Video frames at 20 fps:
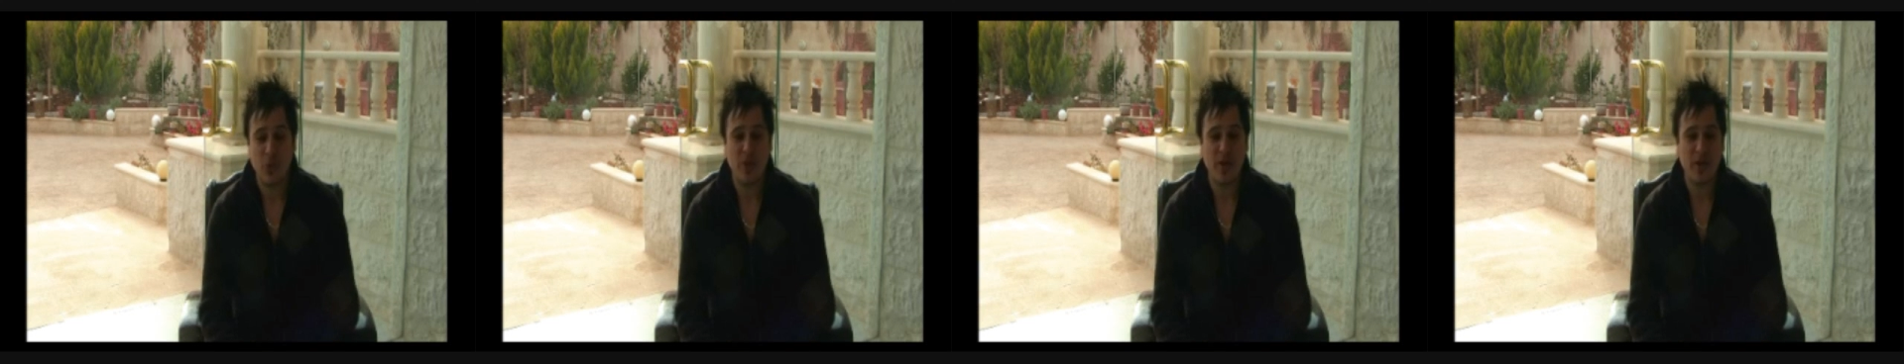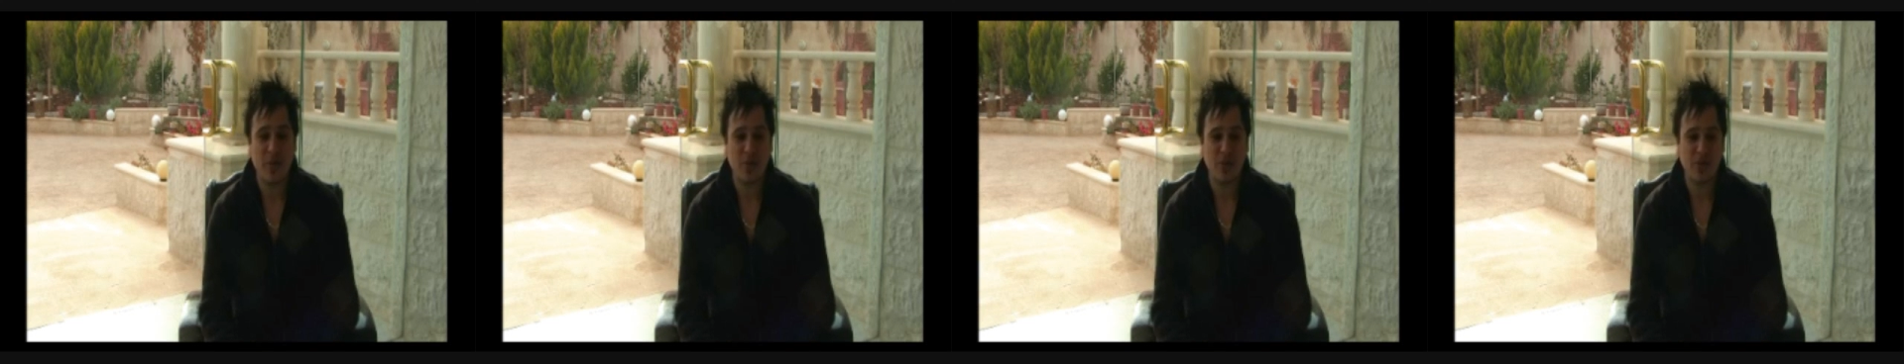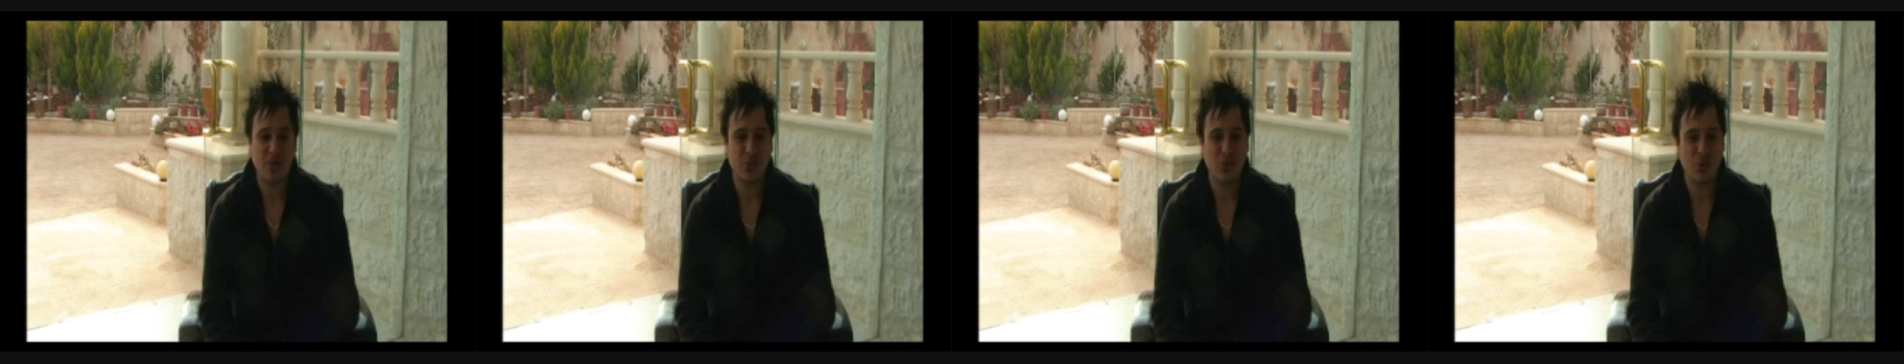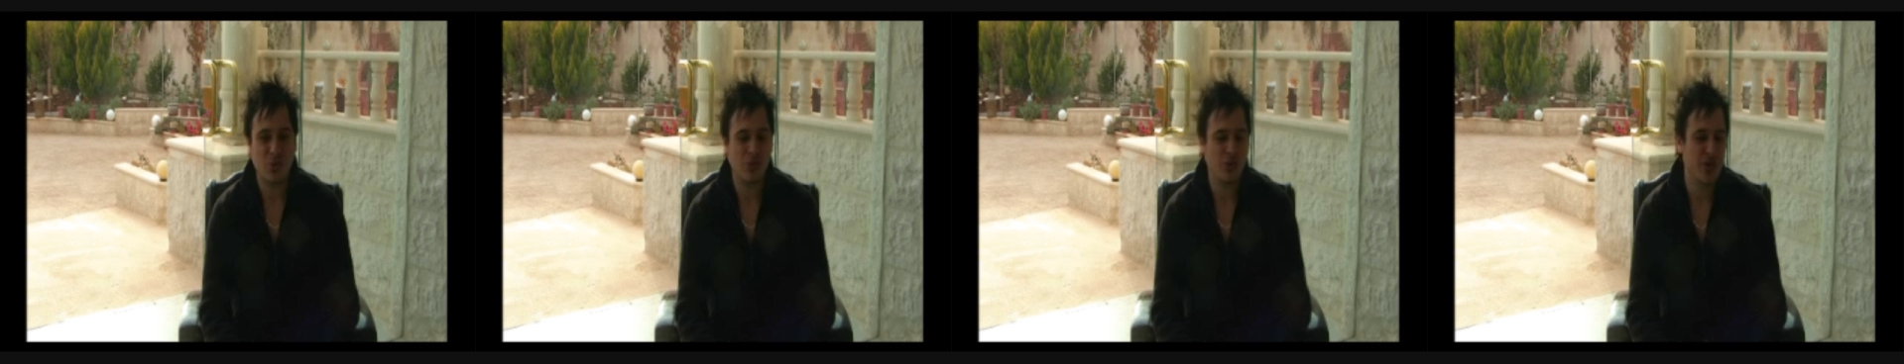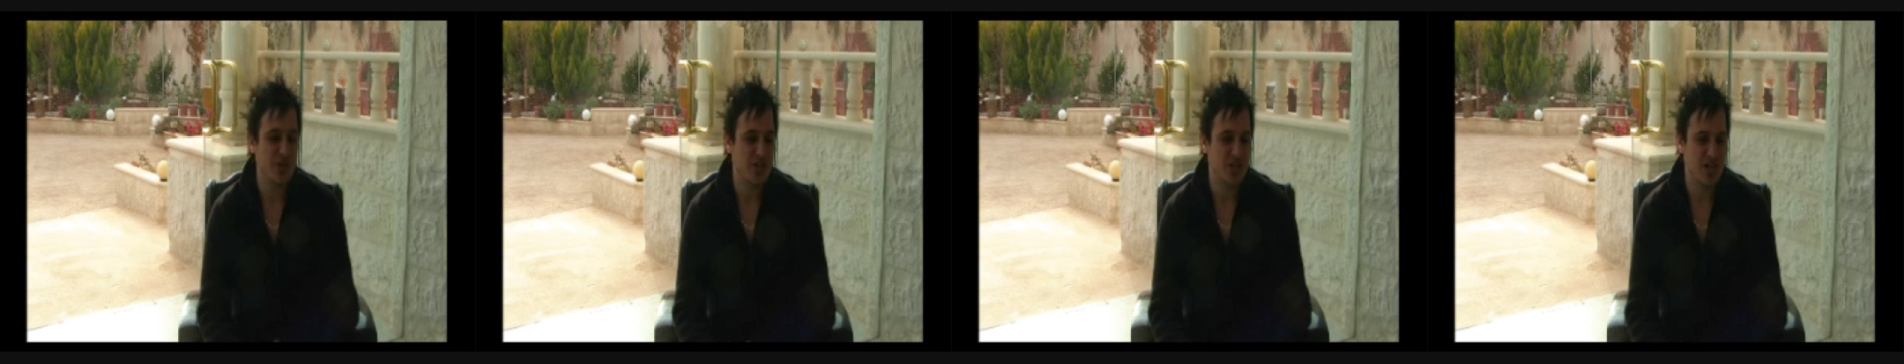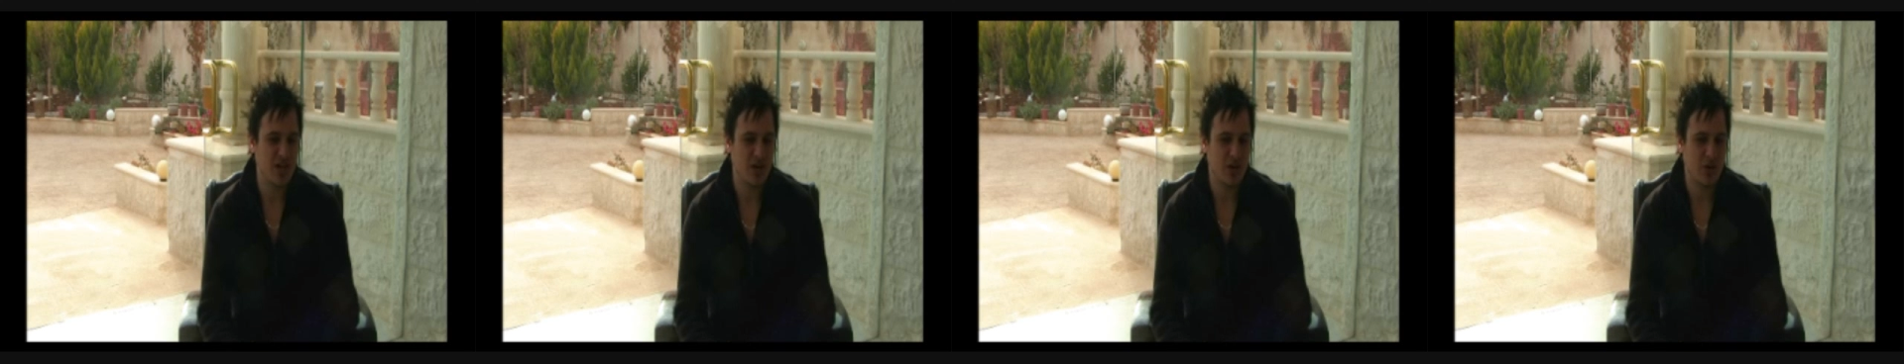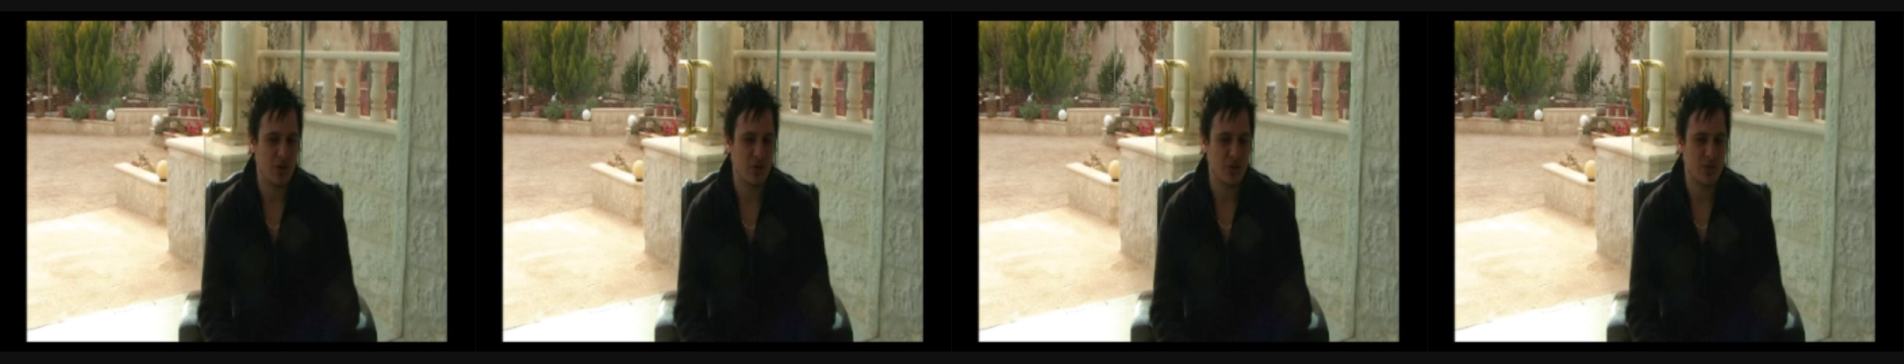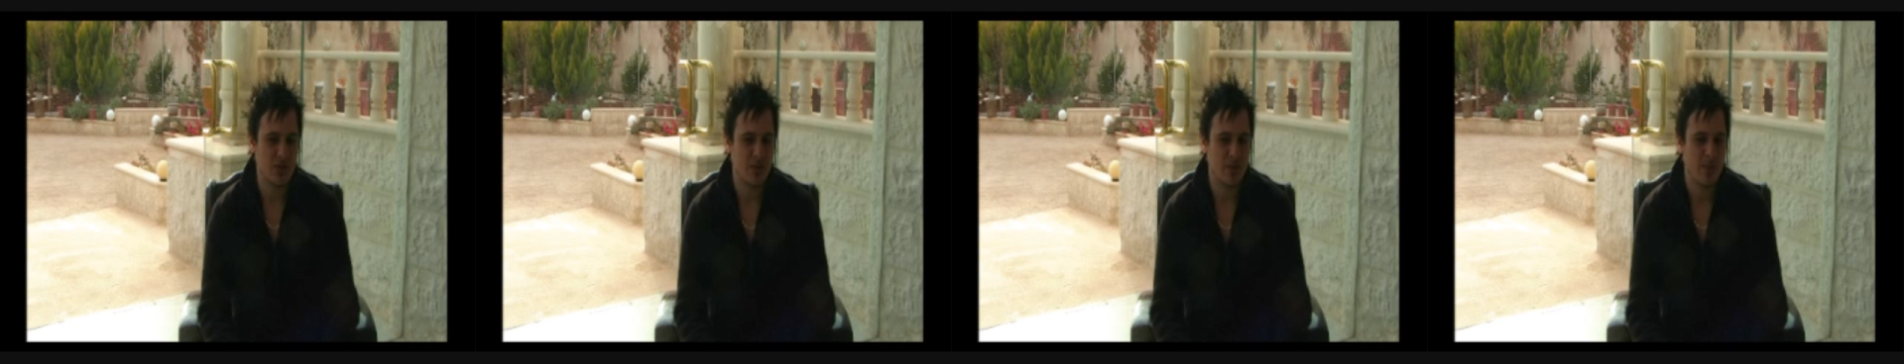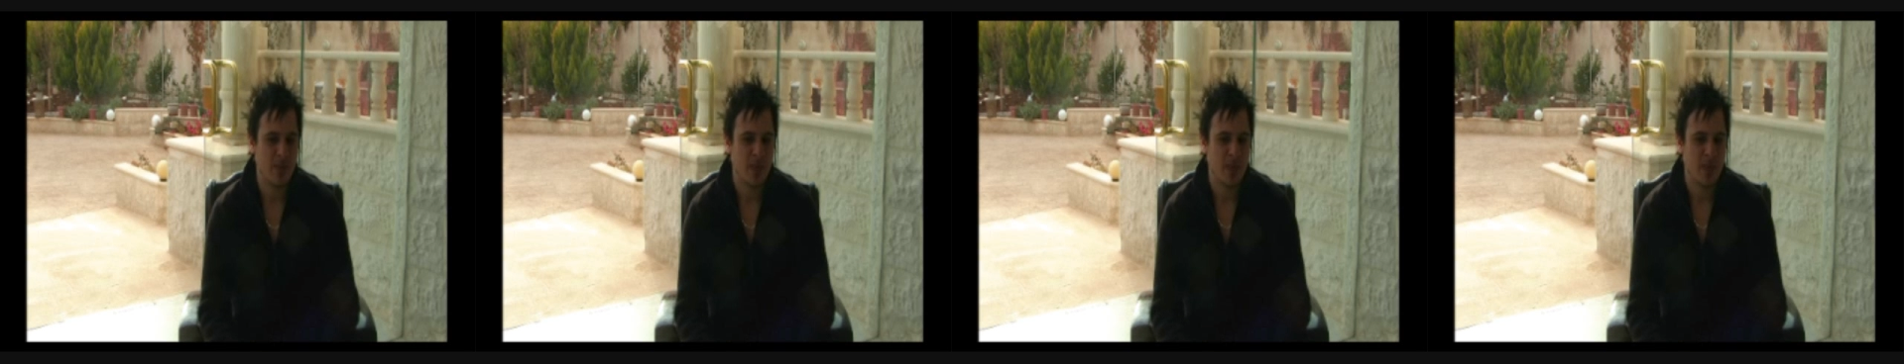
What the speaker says: be able to all reach our goals.